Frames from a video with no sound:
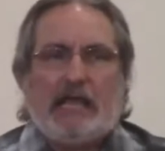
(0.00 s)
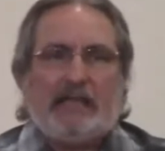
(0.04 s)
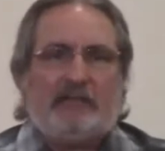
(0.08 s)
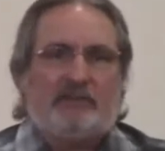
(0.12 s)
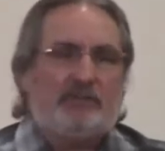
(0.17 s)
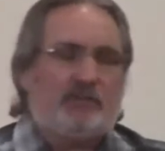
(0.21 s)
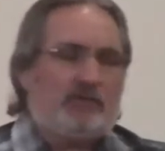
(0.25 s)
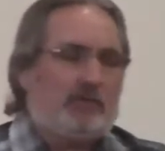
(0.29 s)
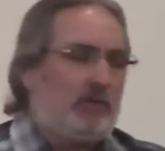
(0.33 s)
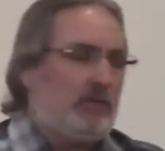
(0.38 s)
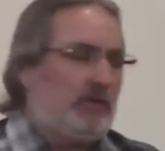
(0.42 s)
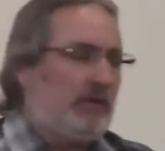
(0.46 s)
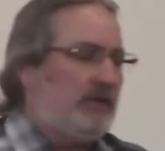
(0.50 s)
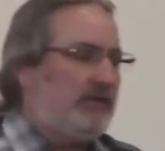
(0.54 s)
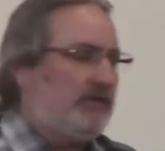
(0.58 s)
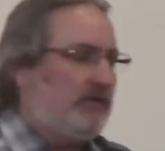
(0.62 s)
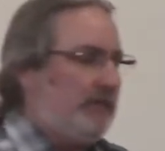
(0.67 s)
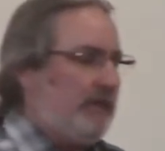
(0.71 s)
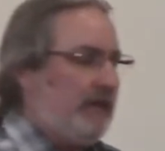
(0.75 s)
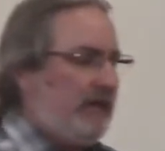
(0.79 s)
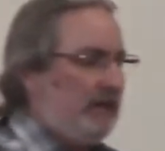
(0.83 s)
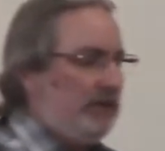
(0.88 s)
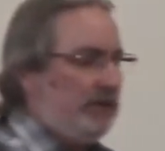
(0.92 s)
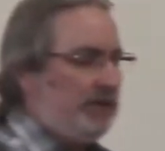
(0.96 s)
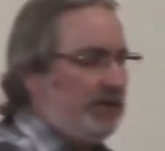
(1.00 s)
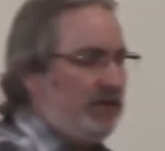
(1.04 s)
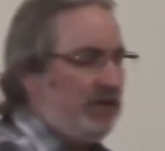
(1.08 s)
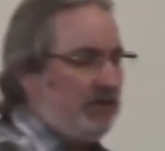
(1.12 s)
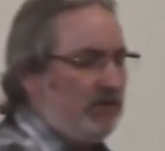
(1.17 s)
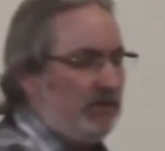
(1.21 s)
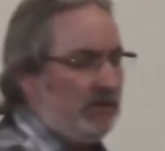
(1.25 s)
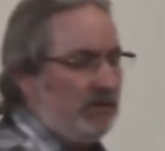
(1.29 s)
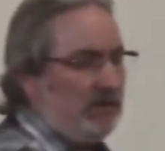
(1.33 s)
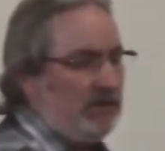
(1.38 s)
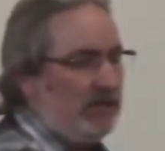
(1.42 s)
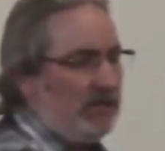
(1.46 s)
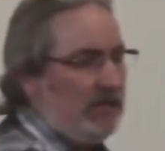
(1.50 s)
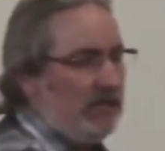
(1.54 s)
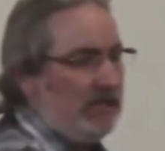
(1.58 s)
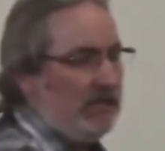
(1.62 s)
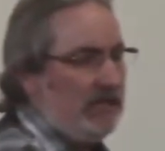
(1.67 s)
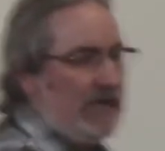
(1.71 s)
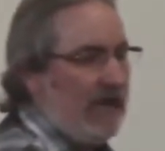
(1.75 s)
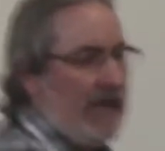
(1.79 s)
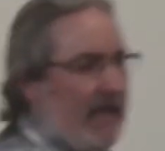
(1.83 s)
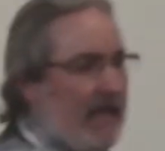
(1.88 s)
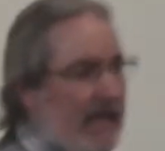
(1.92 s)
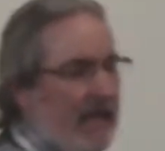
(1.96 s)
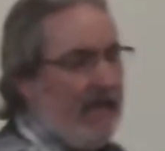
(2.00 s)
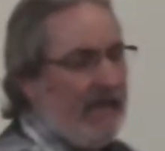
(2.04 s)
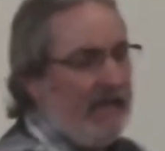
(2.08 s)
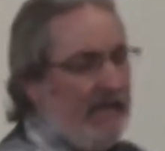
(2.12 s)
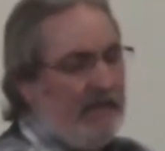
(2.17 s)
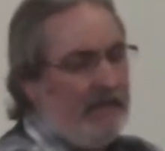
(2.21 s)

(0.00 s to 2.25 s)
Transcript: stories about Jesus today,